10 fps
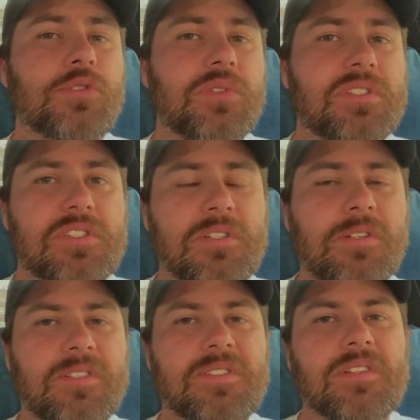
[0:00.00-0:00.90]

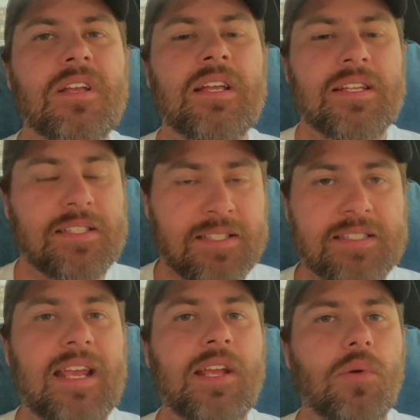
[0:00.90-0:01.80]
concern, is
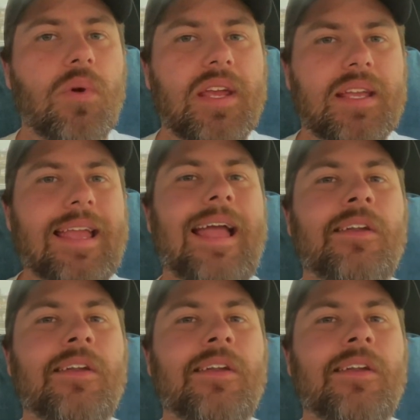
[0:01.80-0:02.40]
staying awake and